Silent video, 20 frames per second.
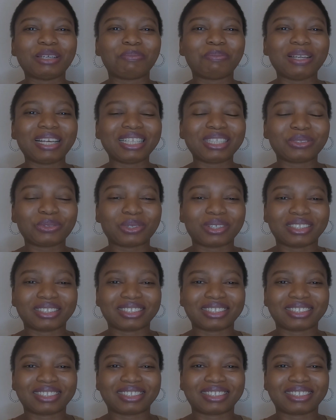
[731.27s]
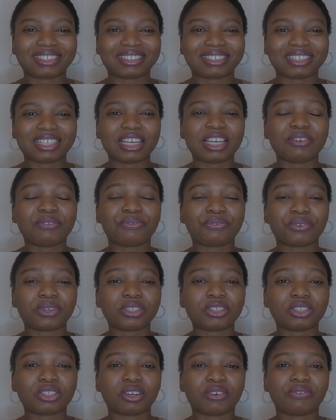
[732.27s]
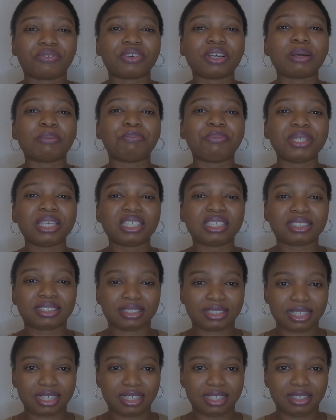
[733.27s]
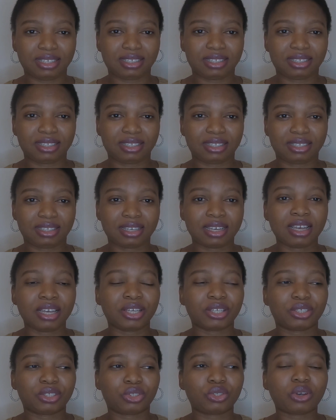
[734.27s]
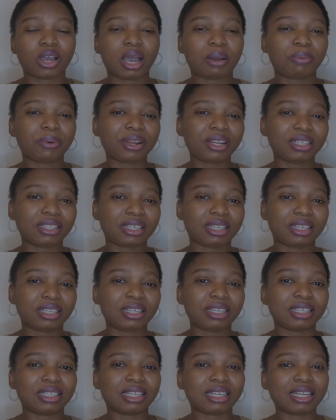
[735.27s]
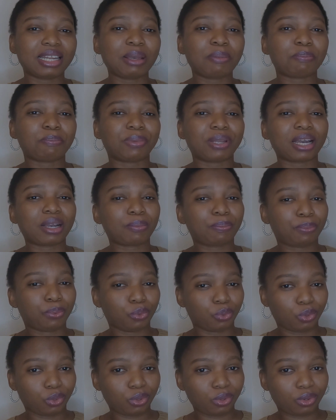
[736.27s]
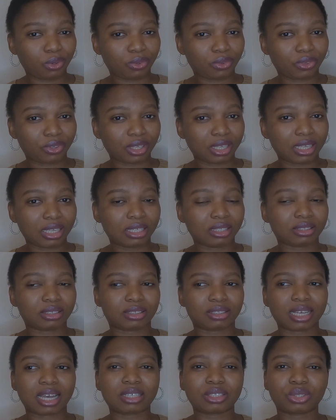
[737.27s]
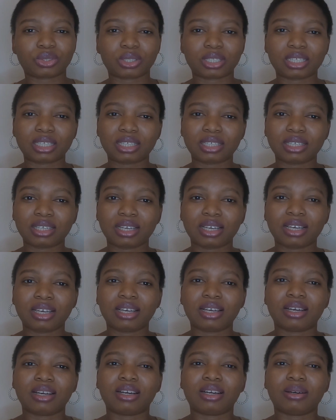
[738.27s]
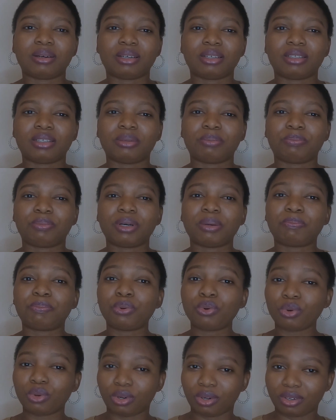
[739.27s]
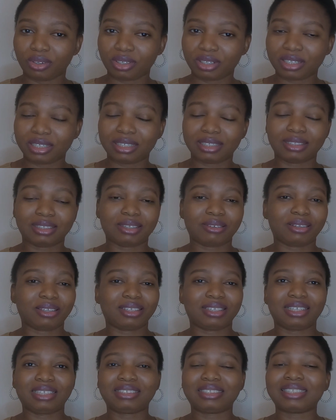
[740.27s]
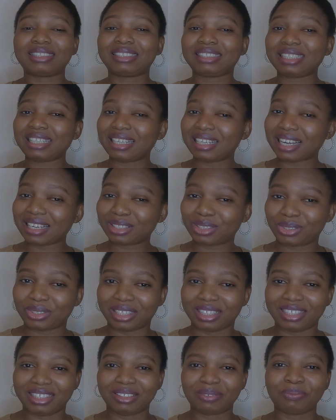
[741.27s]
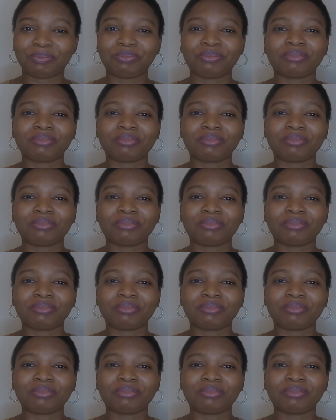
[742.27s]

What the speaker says: place was in front of a big sea. So apparently the name Blackpool is actually a pool. It's a sea actually.